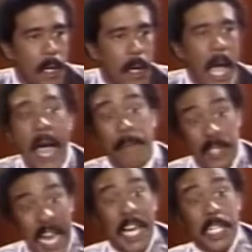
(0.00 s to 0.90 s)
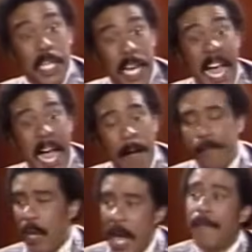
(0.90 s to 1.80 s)
I'm telling you now,
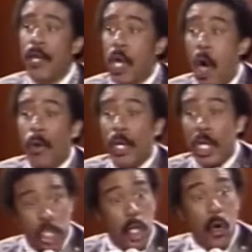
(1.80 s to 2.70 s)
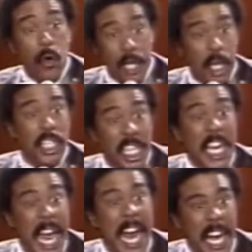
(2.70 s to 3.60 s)
if you go to the zoo, you'll see
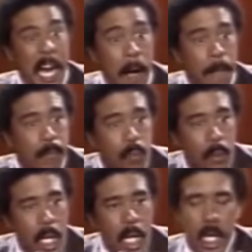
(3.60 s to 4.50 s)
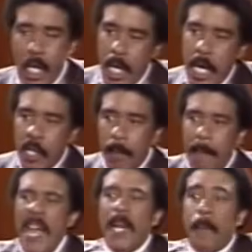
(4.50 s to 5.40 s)
that nigga. He's a
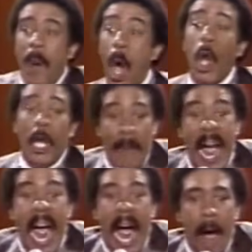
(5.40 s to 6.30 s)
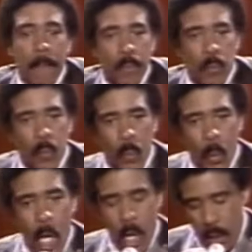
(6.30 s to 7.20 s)
big polar bear
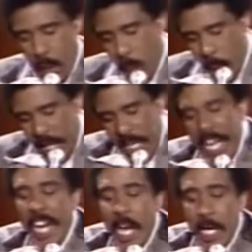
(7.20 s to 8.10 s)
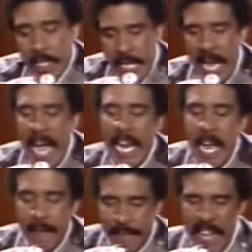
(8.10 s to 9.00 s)
with little
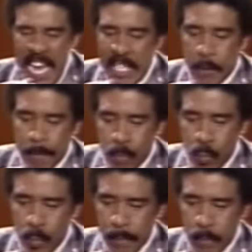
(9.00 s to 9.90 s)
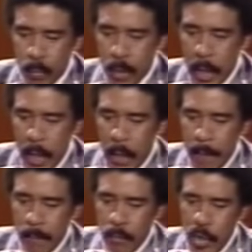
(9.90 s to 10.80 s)
tiny feet.
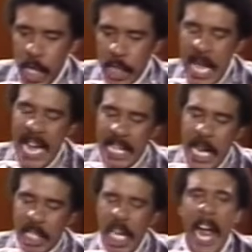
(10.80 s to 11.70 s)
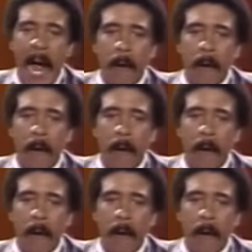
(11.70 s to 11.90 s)
Just like this here.